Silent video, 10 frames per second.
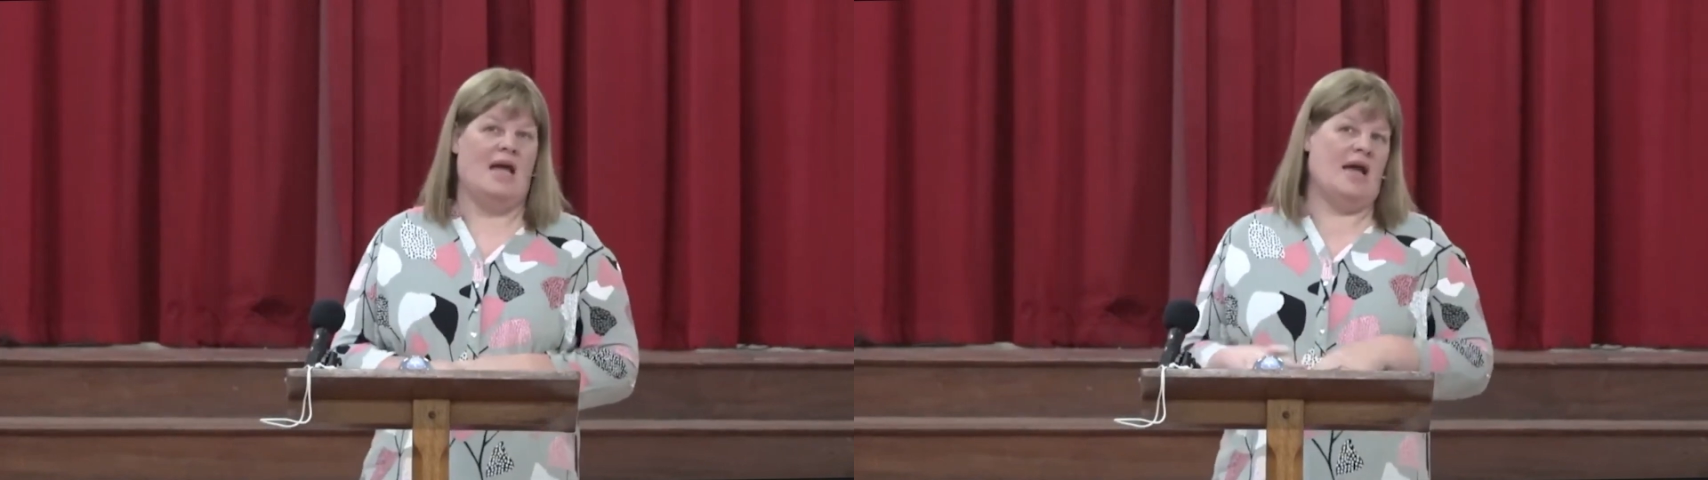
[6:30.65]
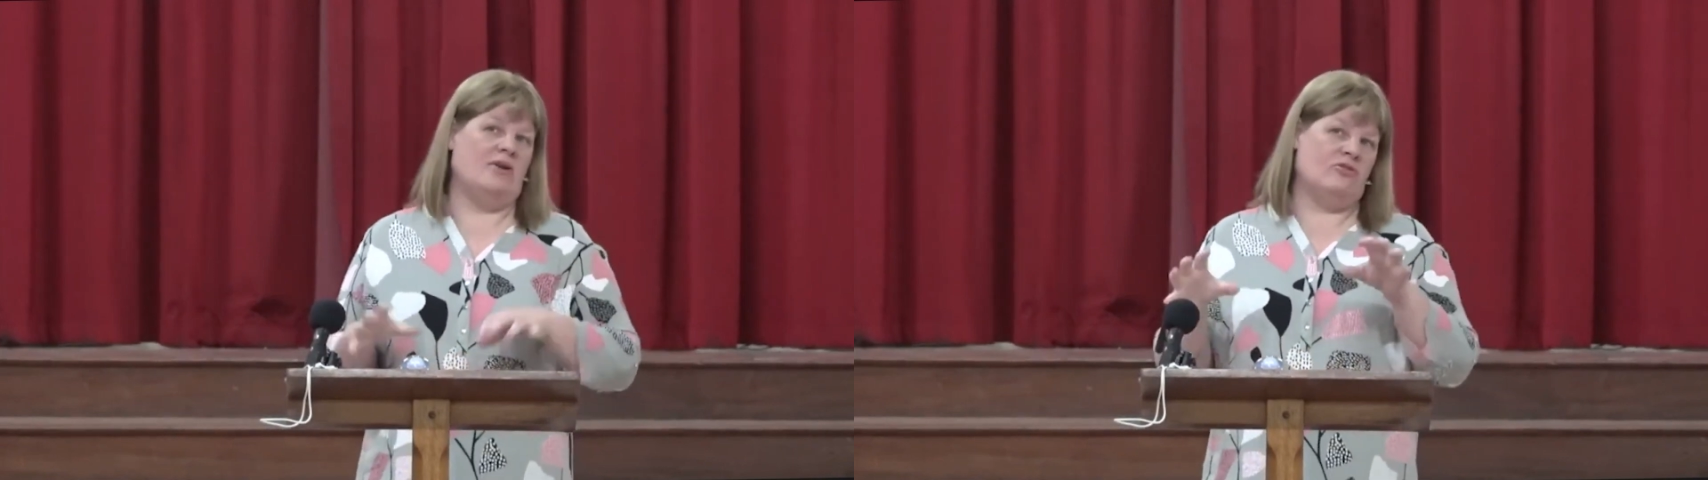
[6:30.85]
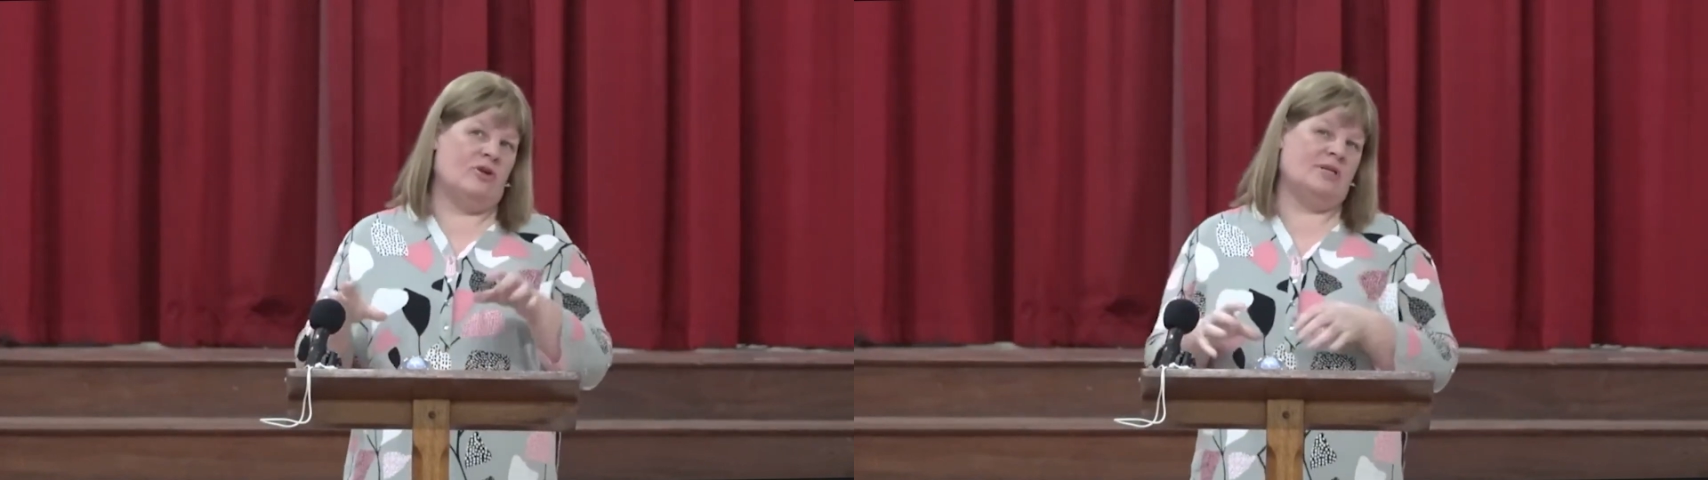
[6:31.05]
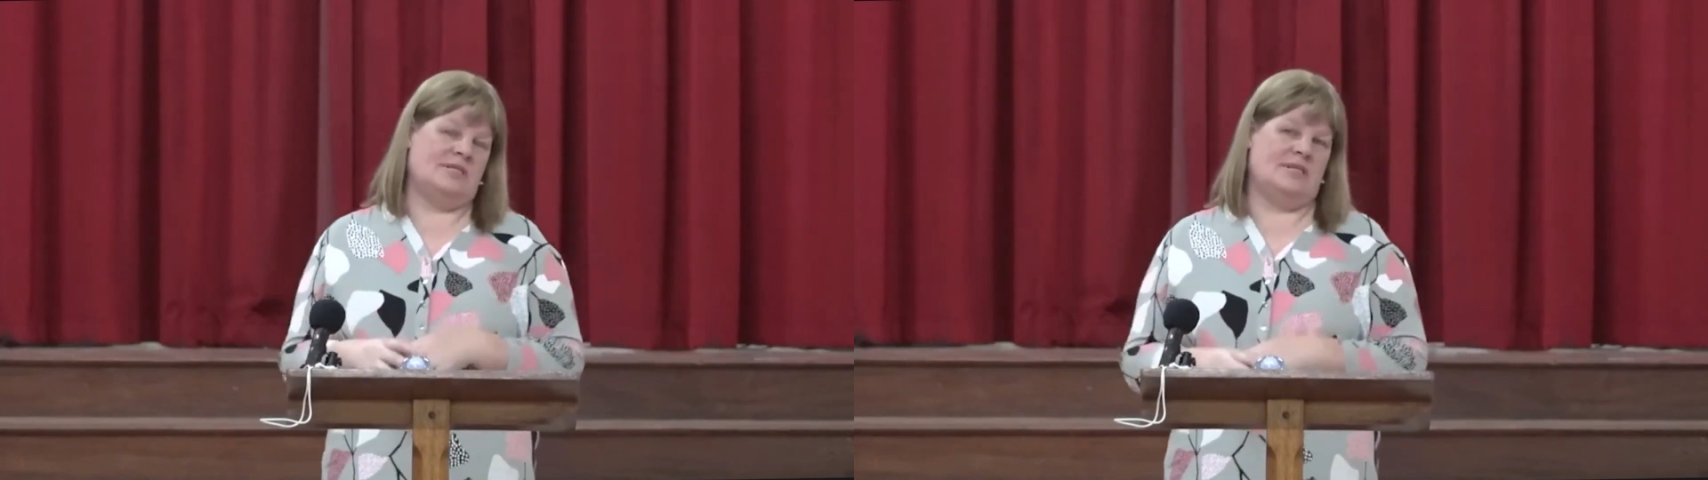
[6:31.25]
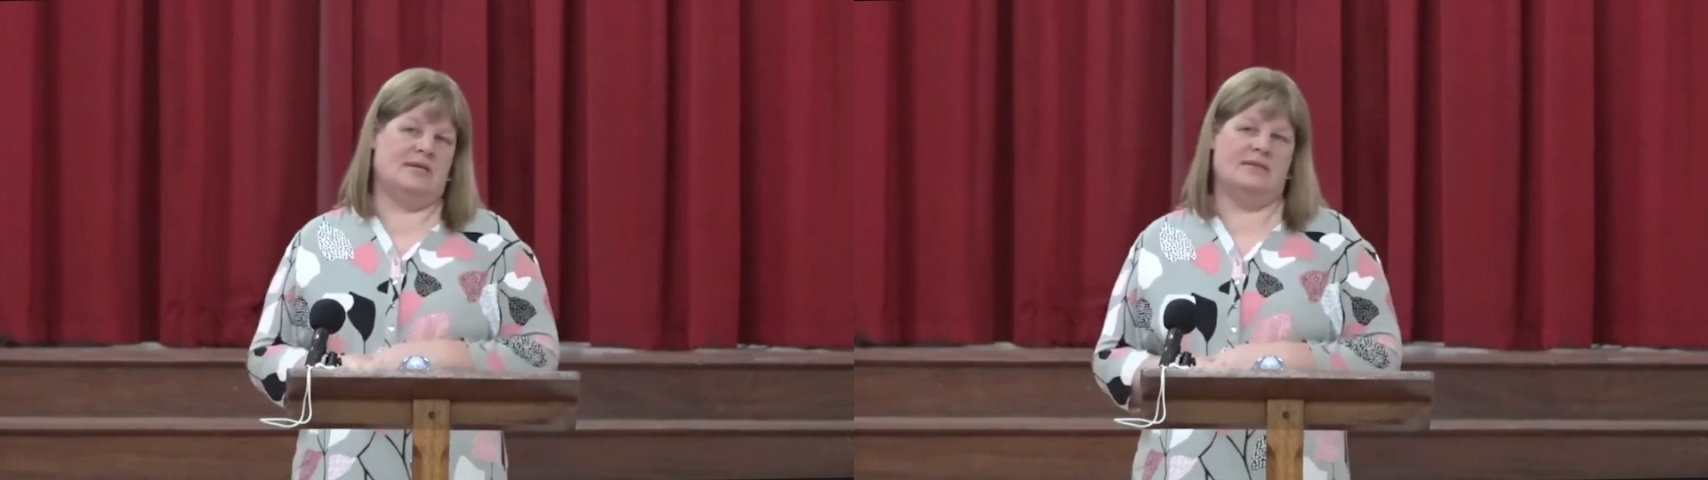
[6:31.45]
and
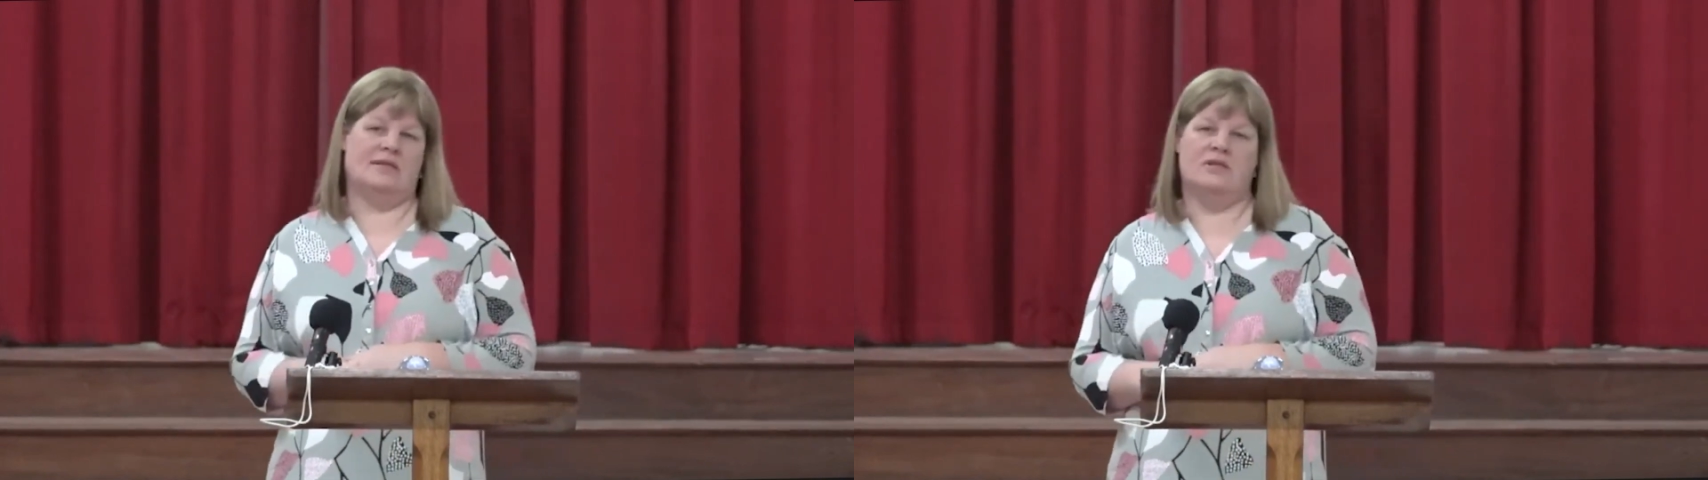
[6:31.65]
trusting that